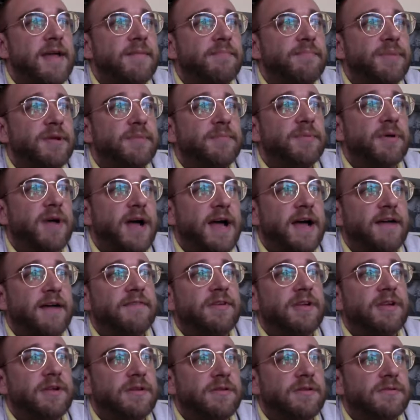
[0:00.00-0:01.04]
people
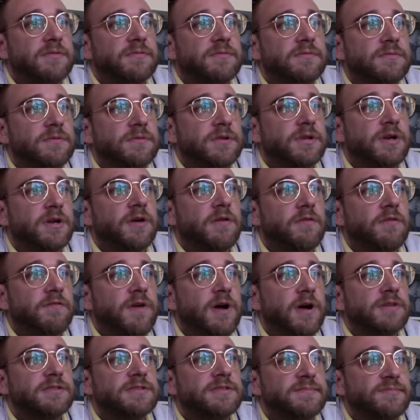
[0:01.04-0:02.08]
having,
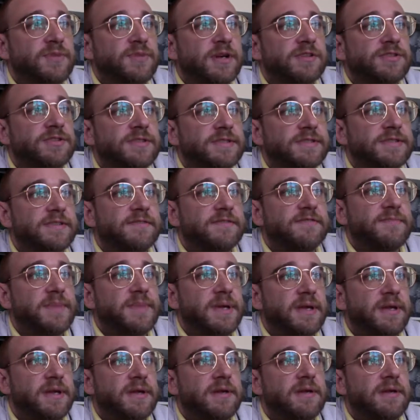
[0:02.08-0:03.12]
false impressions of
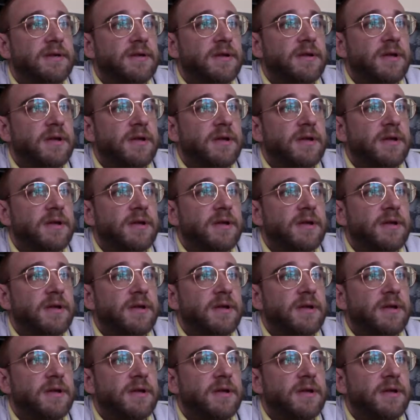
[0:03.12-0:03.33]
me.